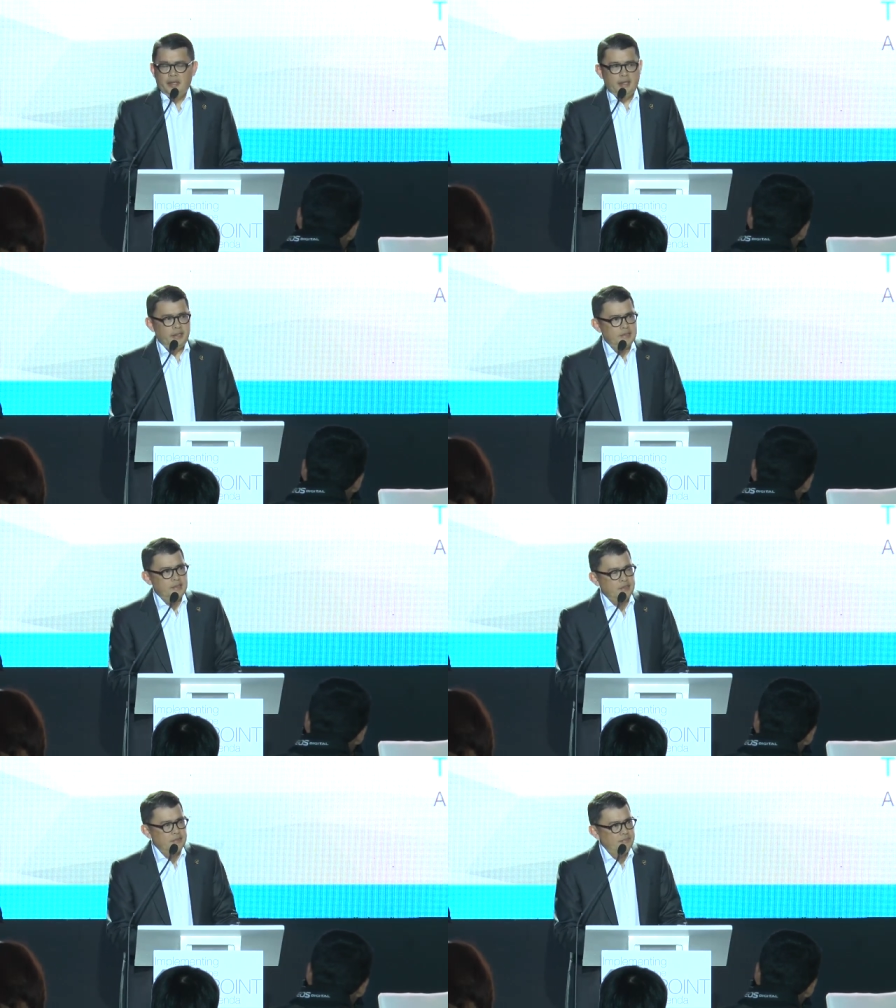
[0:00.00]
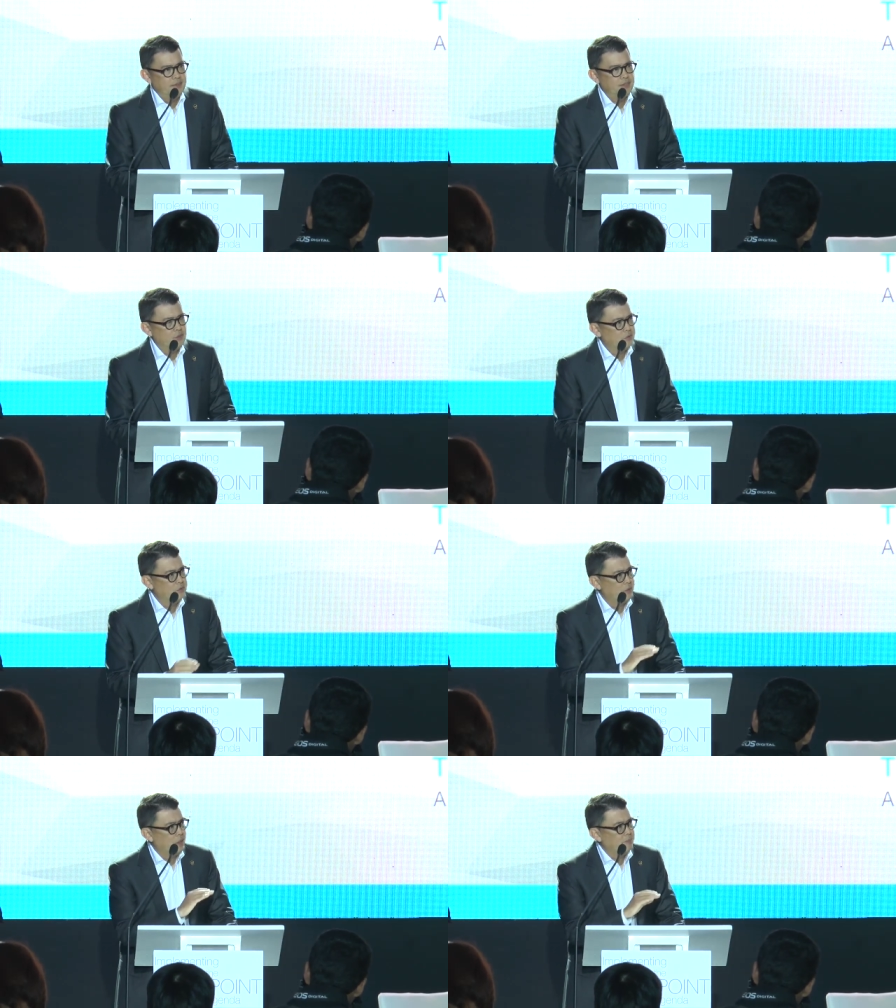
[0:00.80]
his
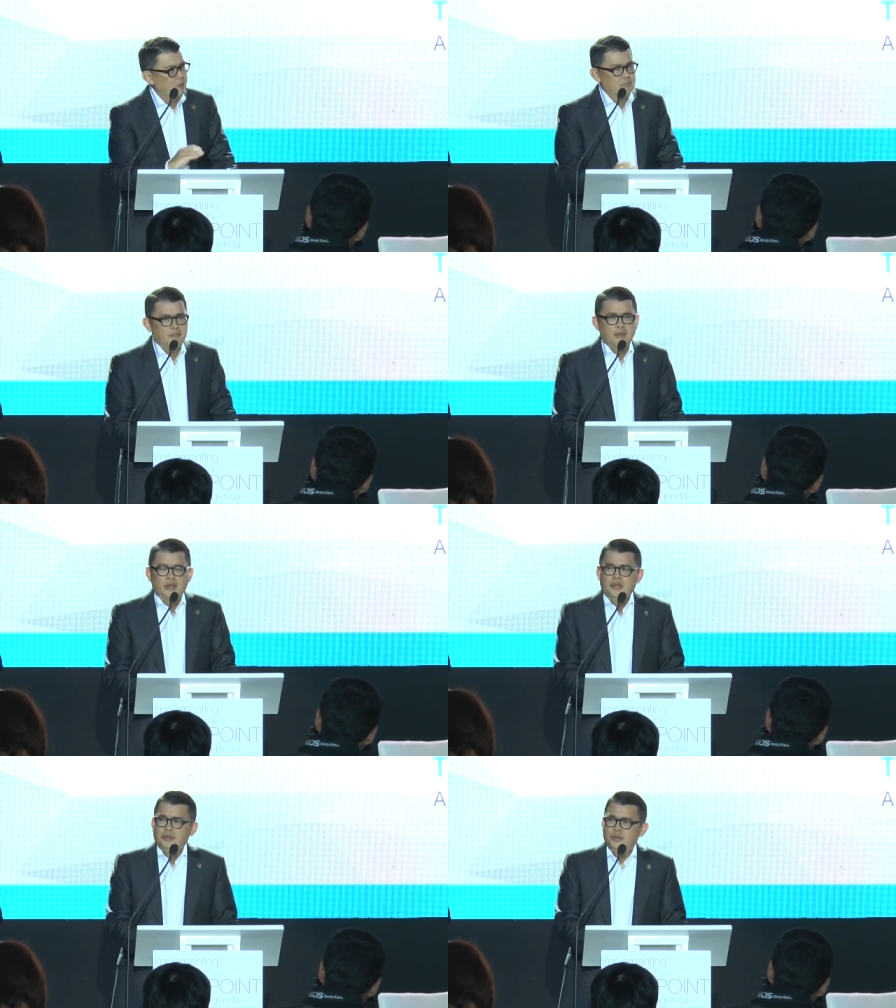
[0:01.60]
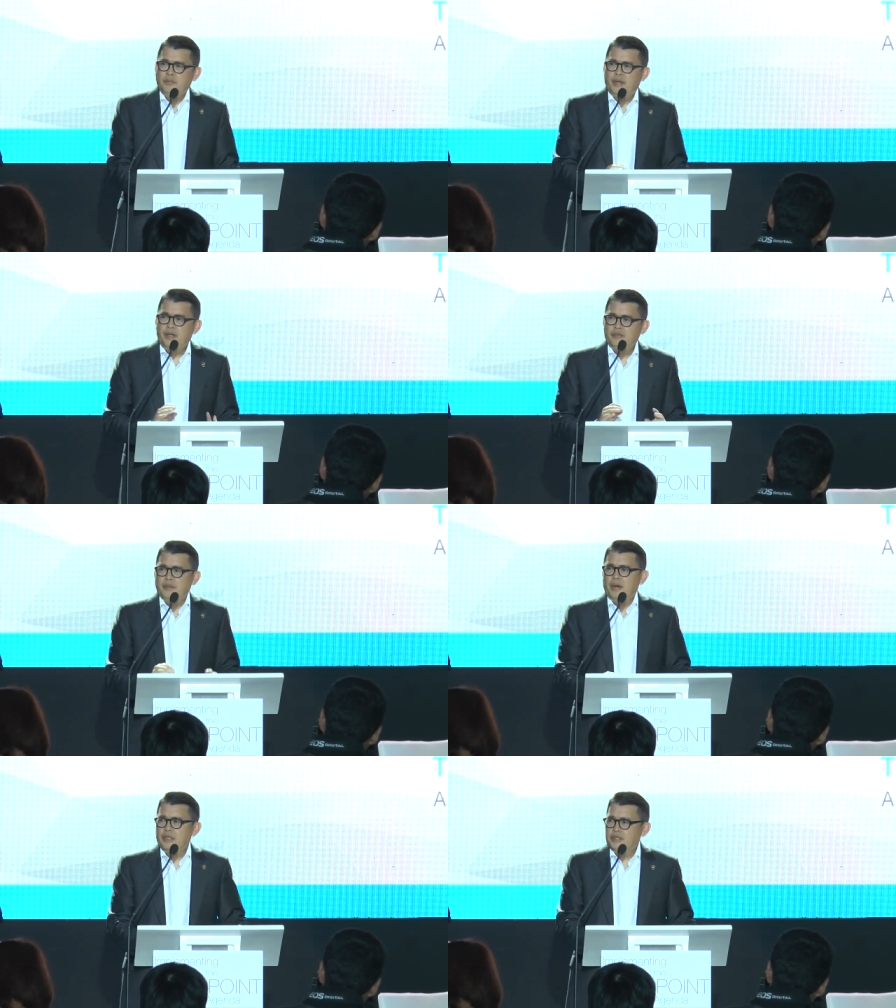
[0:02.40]
mission to helping them, to many of
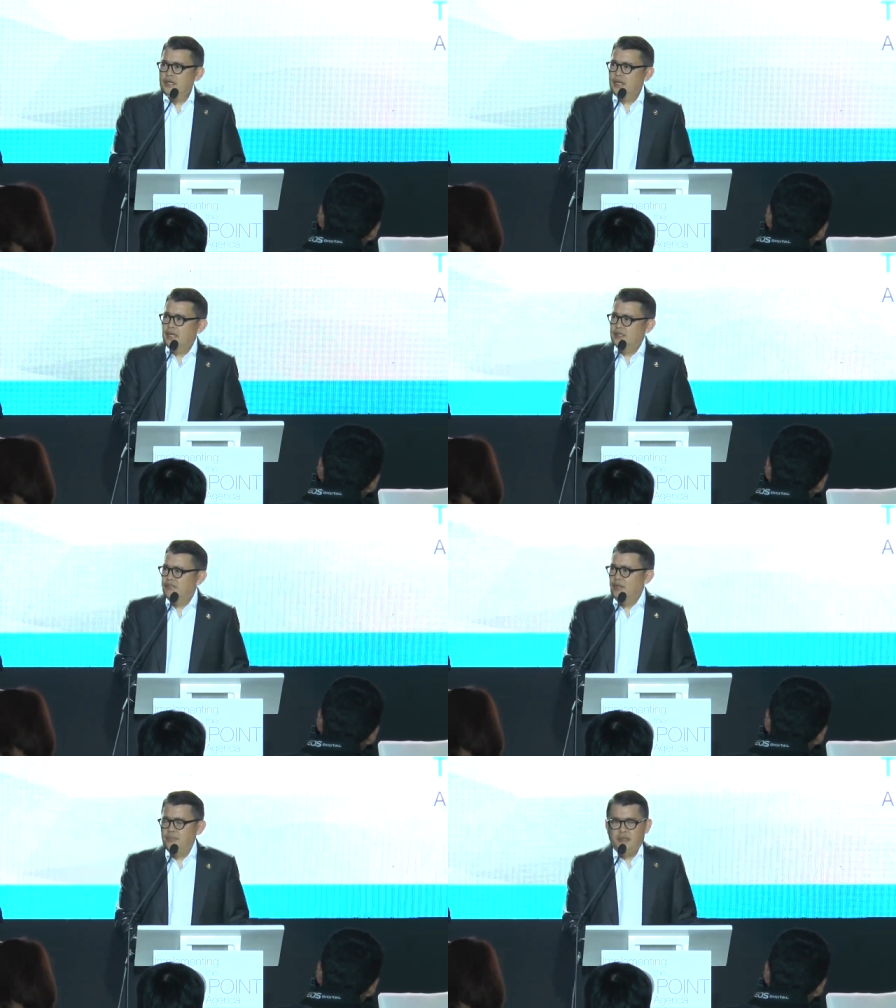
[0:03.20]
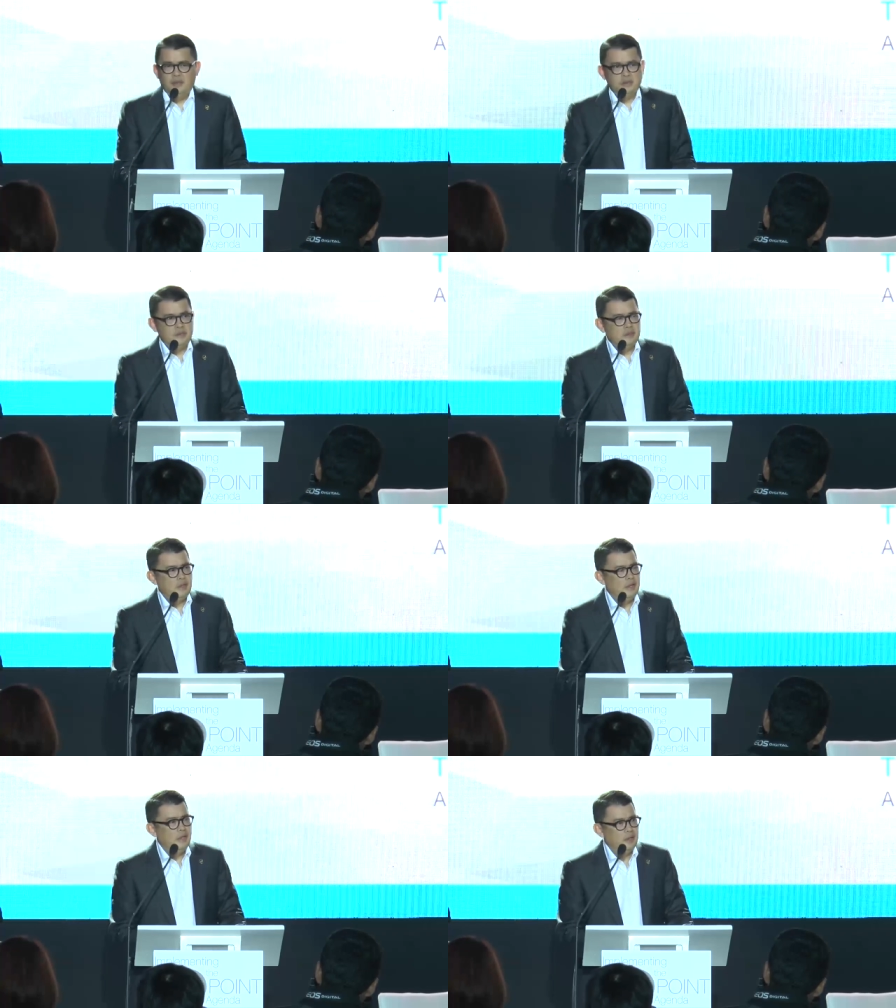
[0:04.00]
the marginalized Filipinos
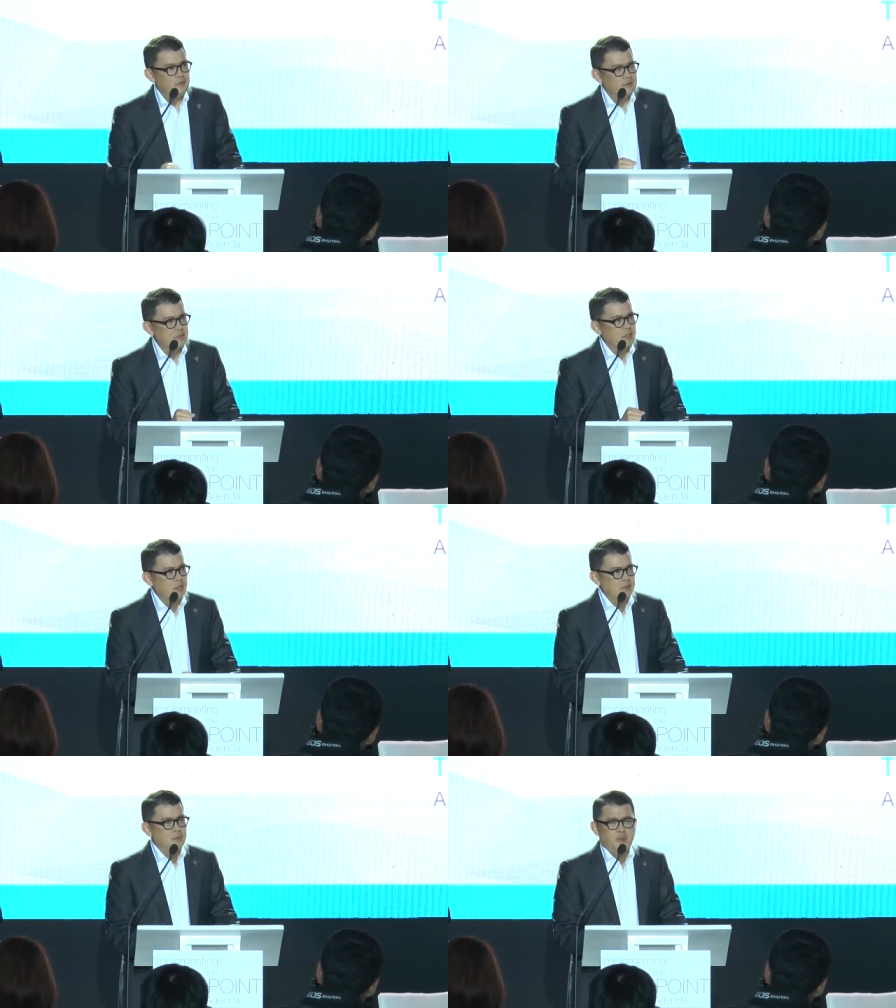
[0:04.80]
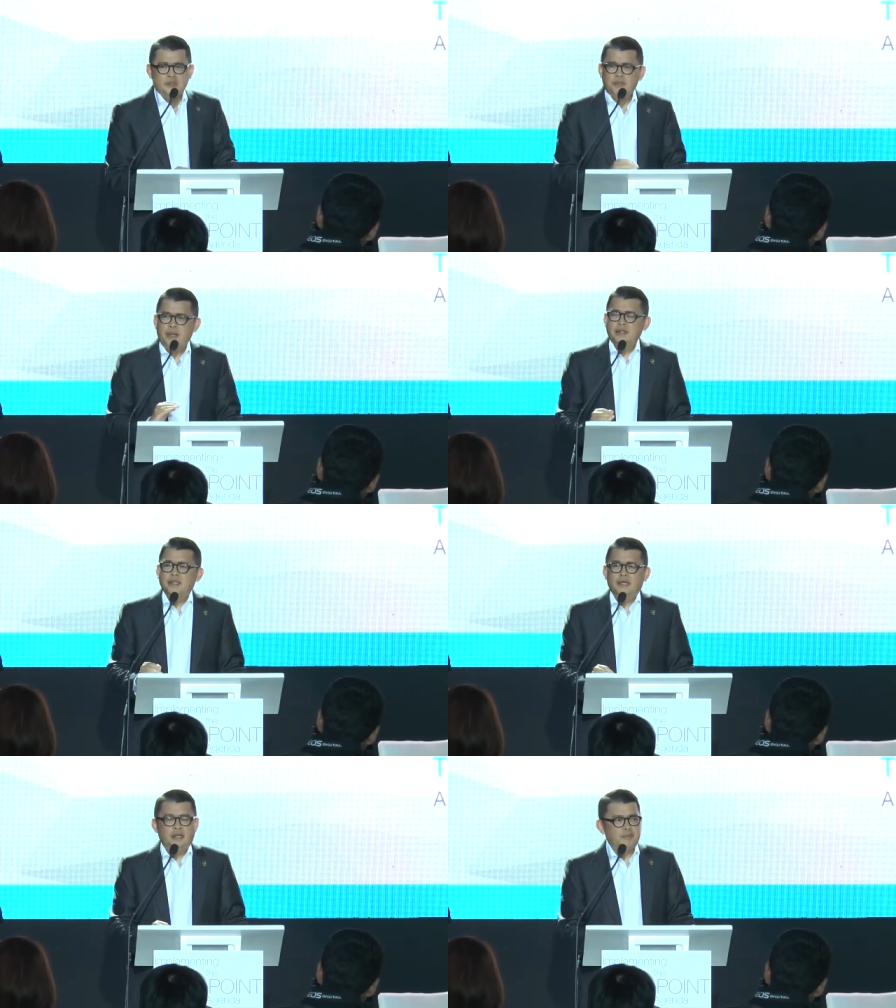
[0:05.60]
across our country, which
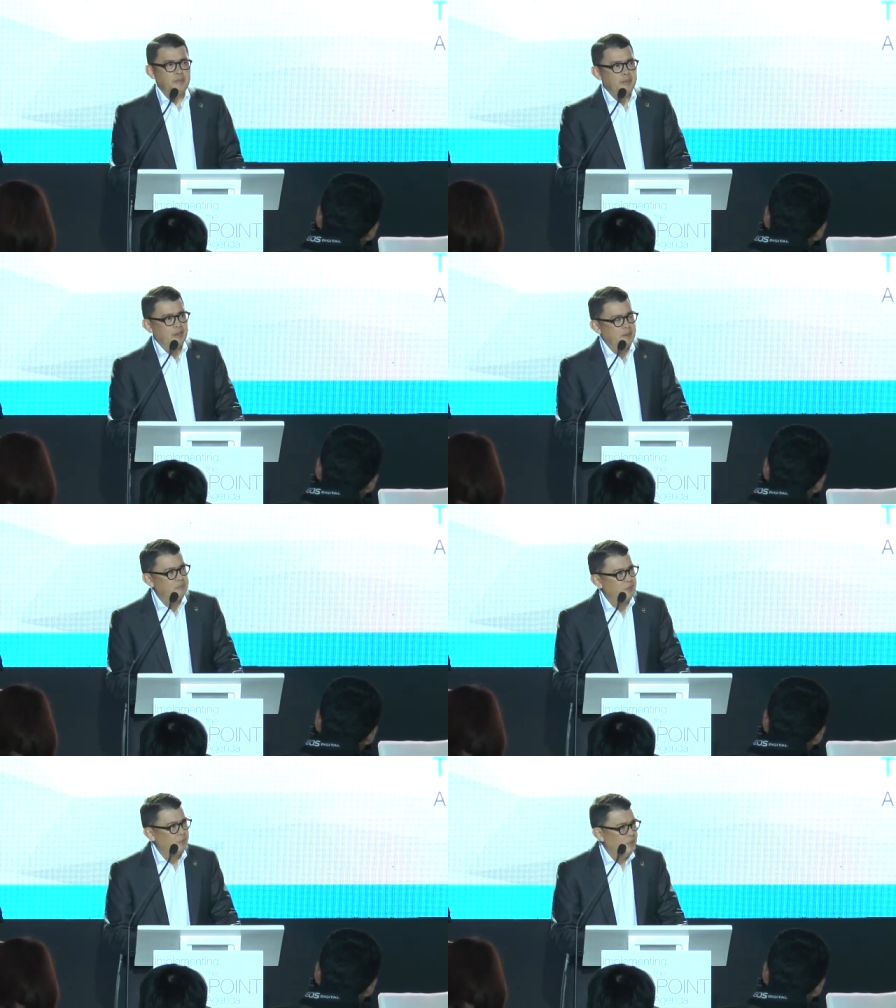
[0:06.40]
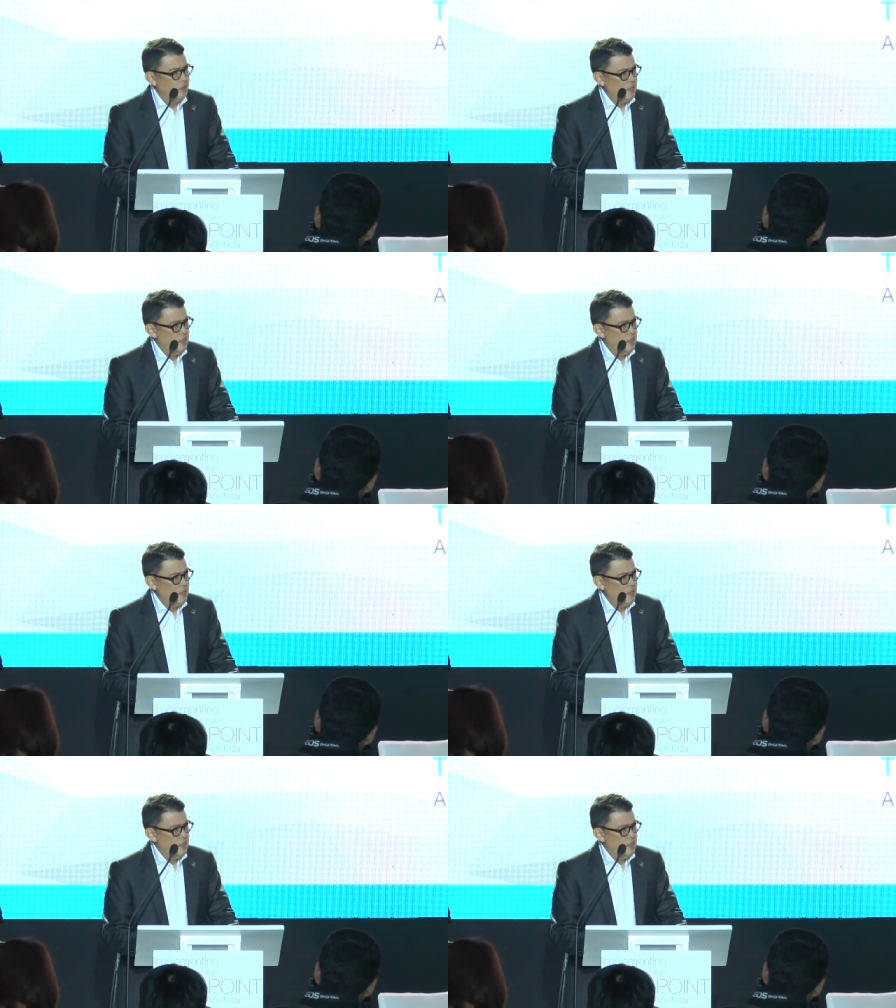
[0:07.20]
basically propelled him to